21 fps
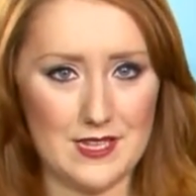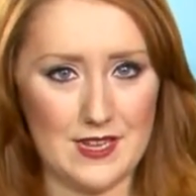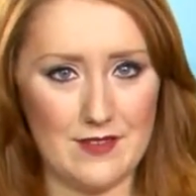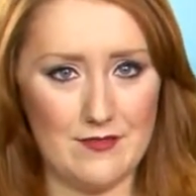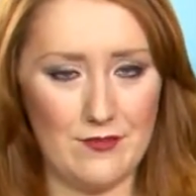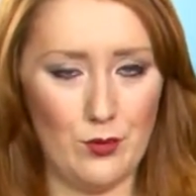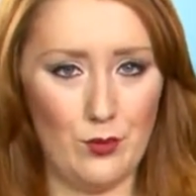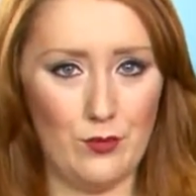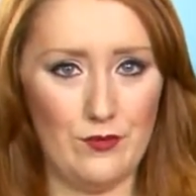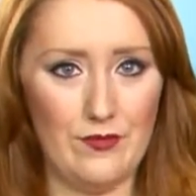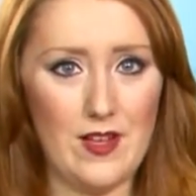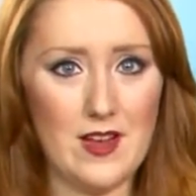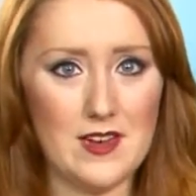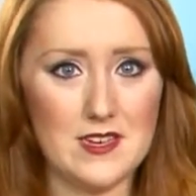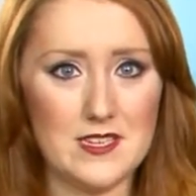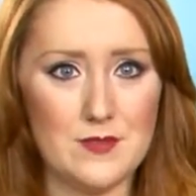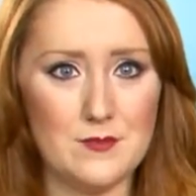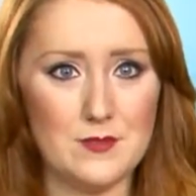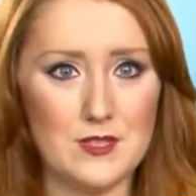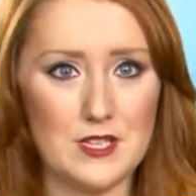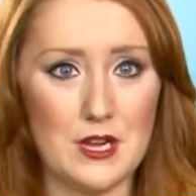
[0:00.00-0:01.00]
they fall
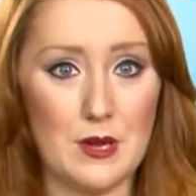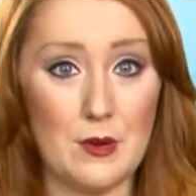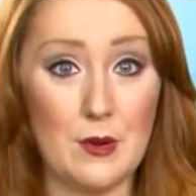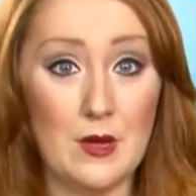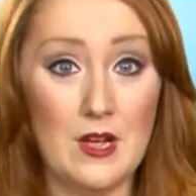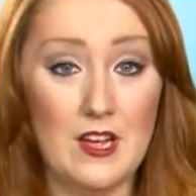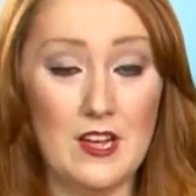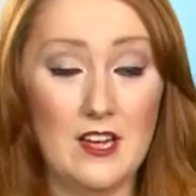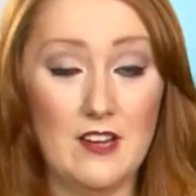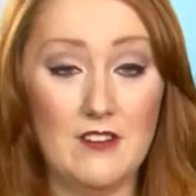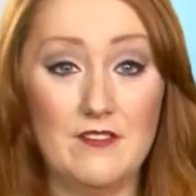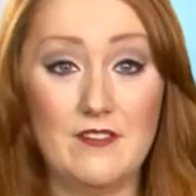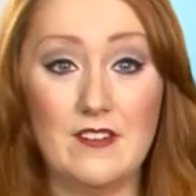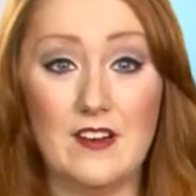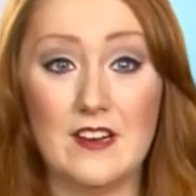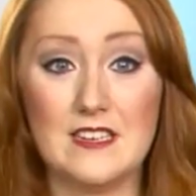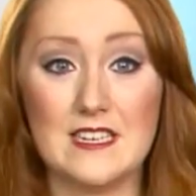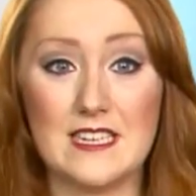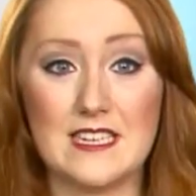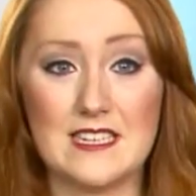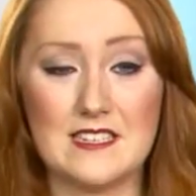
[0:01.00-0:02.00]
victim to,
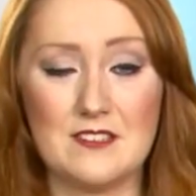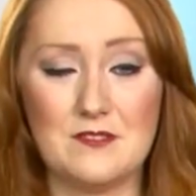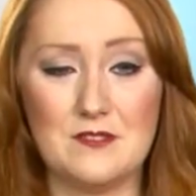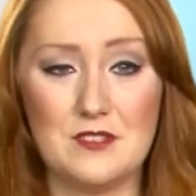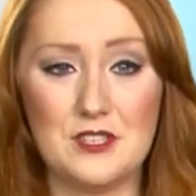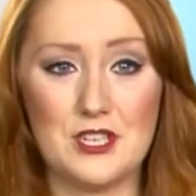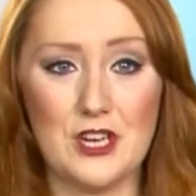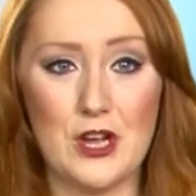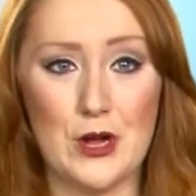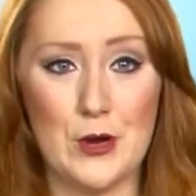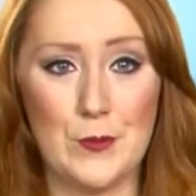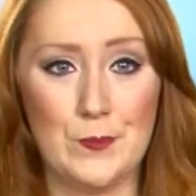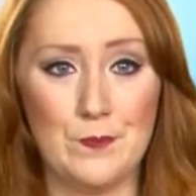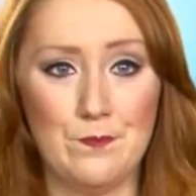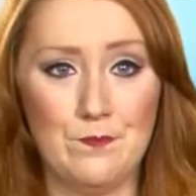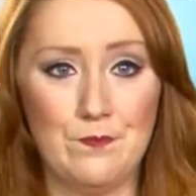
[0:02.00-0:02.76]
findings have shown.